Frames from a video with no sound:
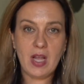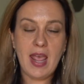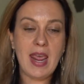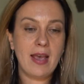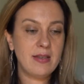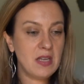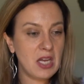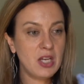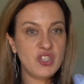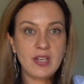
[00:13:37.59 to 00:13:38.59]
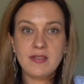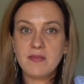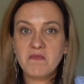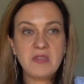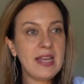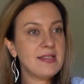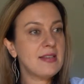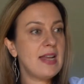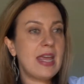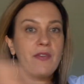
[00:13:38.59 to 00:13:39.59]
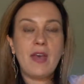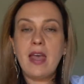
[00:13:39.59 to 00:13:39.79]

and he just takes the knife,